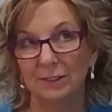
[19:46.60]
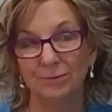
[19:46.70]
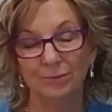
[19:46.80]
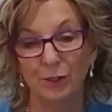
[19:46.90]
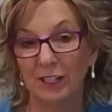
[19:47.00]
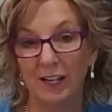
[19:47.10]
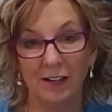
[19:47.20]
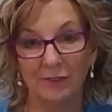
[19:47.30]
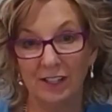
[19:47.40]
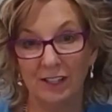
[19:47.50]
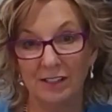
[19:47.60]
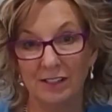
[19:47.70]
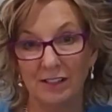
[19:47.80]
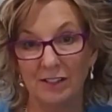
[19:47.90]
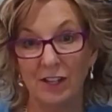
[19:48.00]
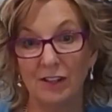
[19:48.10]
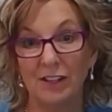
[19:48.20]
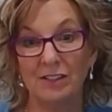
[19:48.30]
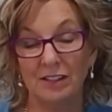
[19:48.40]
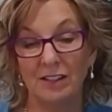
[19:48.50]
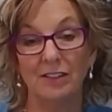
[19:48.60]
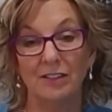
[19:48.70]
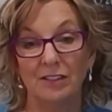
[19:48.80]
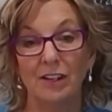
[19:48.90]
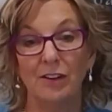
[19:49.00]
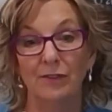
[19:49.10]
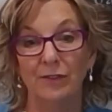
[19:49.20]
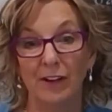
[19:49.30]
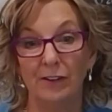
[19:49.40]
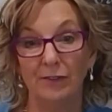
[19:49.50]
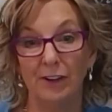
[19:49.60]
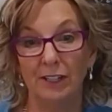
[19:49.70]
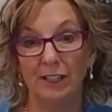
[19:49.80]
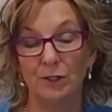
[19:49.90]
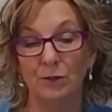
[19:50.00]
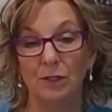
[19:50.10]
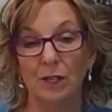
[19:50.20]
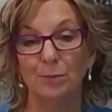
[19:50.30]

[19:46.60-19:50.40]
3.5 years. So there are very, very little,